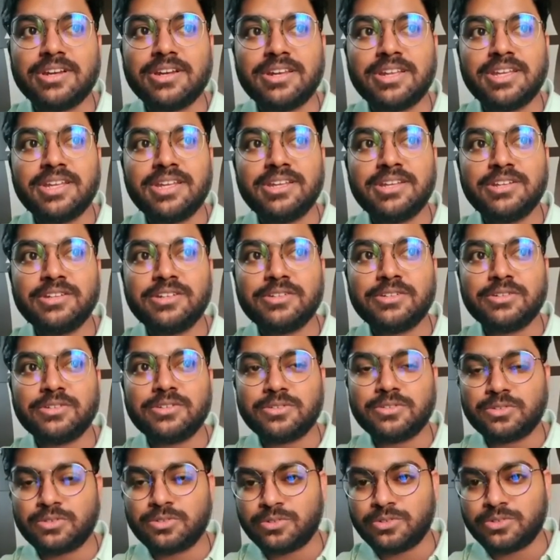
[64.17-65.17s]
journey
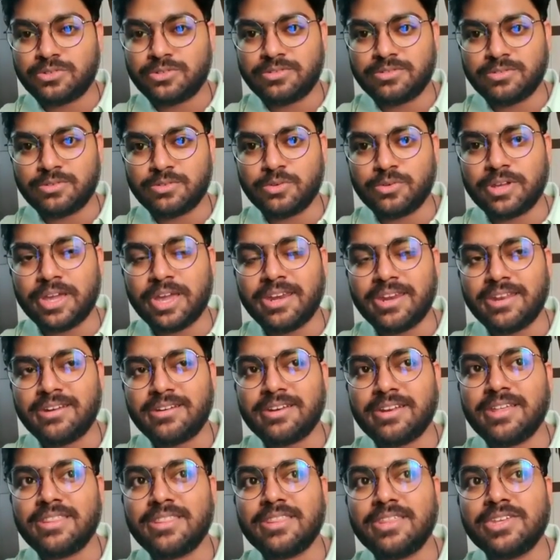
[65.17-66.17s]
to
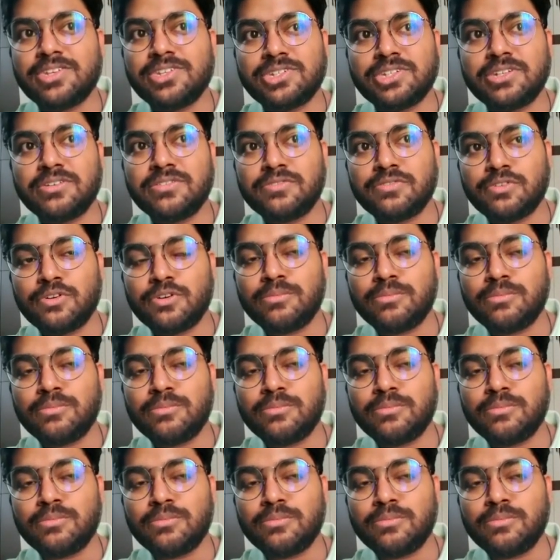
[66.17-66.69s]
career transition